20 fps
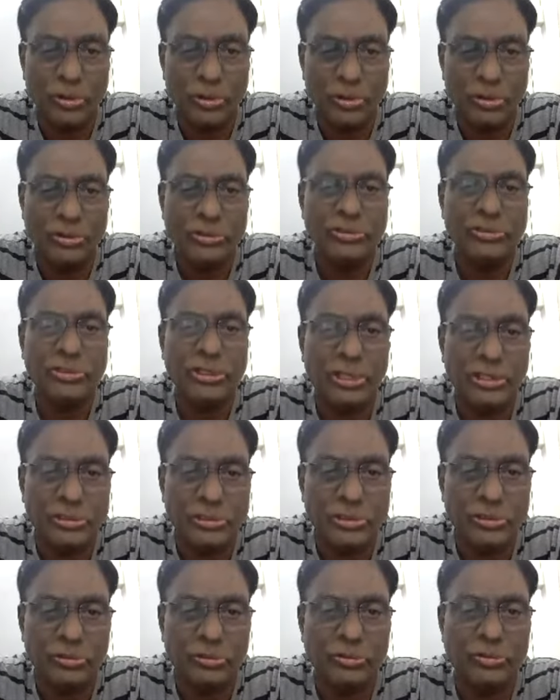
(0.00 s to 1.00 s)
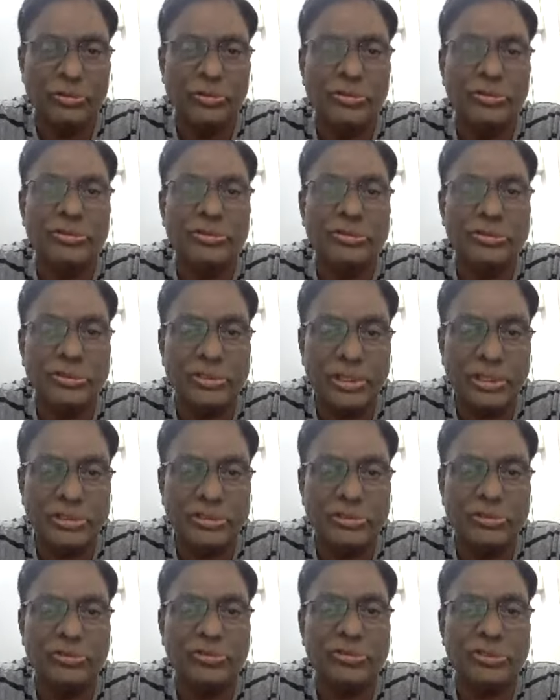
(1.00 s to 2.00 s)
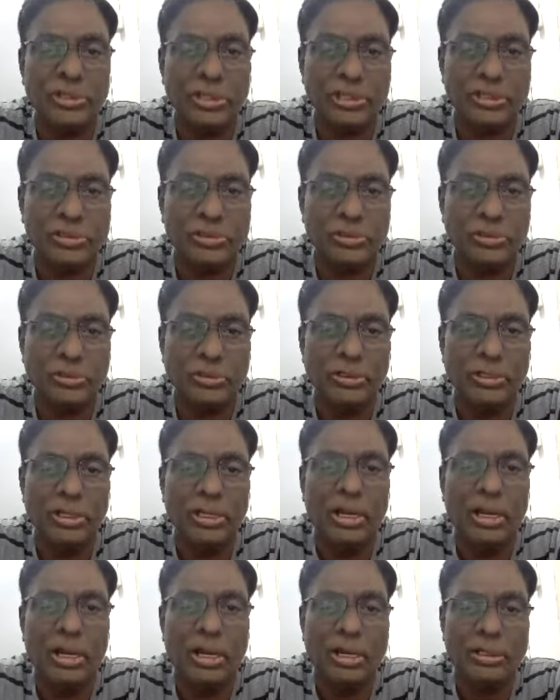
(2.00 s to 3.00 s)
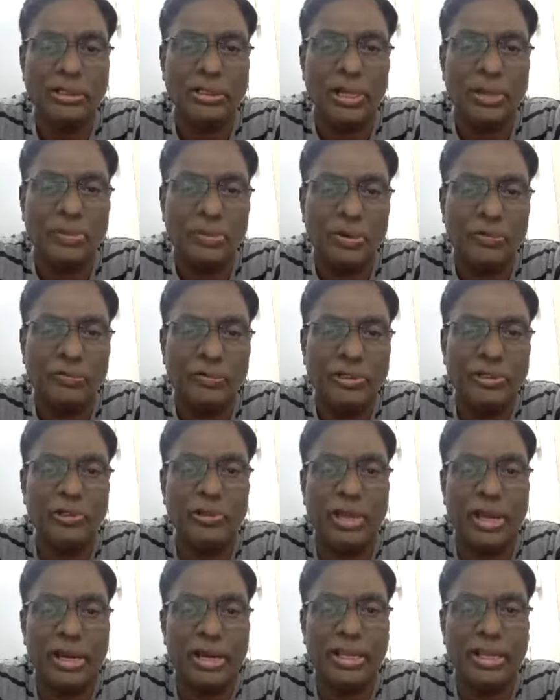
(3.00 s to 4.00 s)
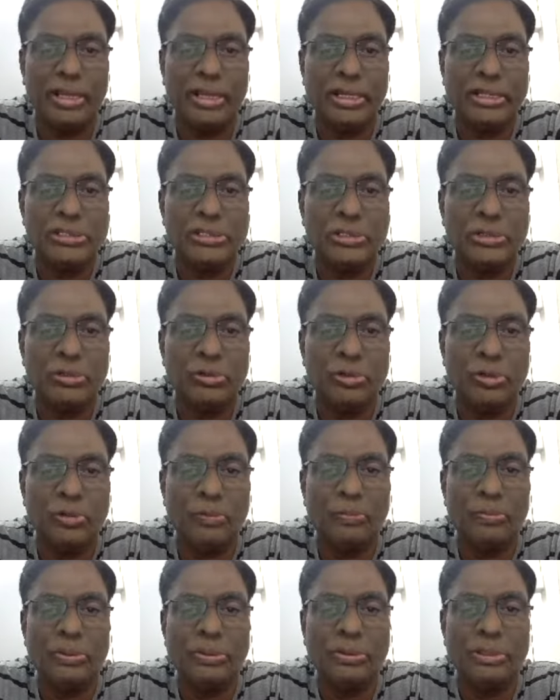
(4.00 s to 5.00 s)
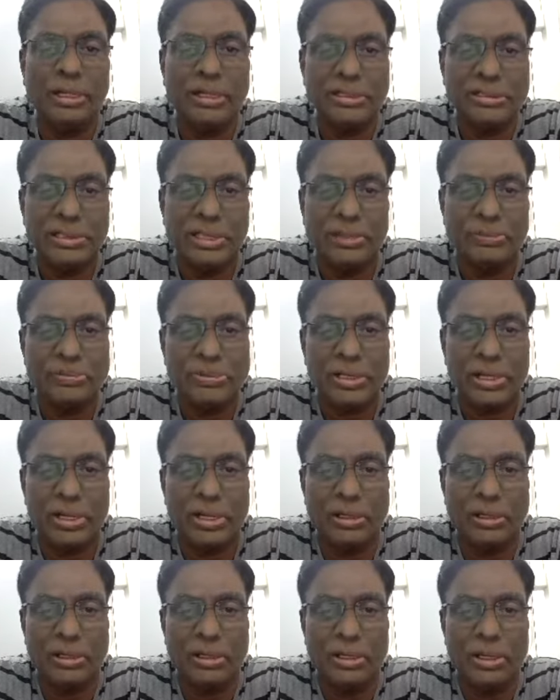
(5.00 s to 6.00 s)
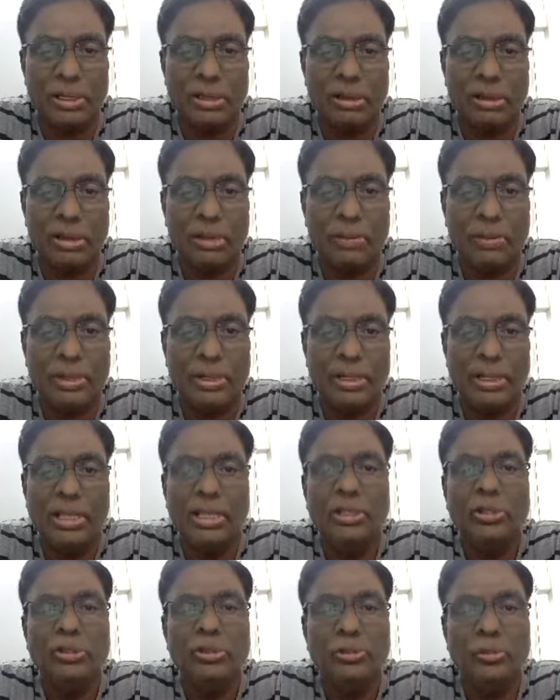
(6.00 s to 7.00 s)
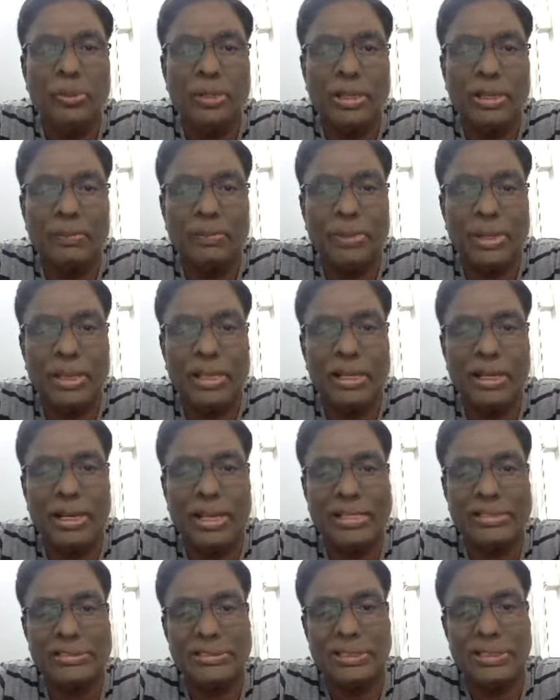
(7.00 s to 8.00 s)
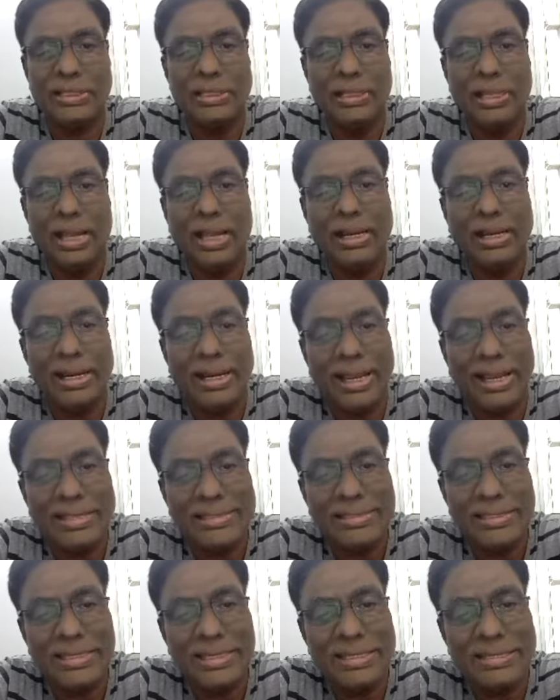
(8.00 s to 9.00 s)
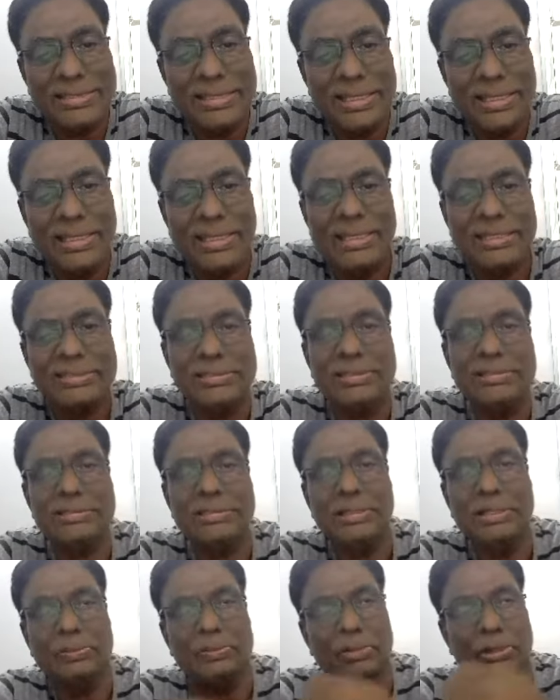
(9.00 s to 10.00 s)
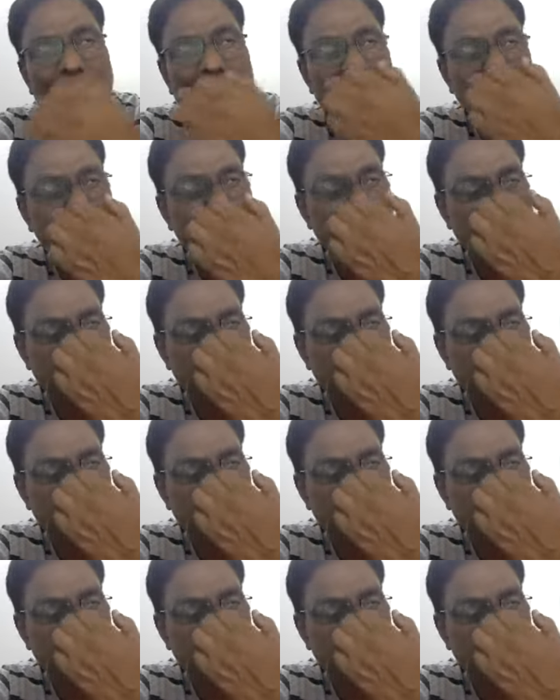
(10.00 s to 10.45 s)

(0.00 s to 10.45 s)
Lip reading: CH2, CH2, CH2. On top of it, you add a NH2 group, that is the epsilon carbon, you become a lysine. And lysine is an essential amino acid.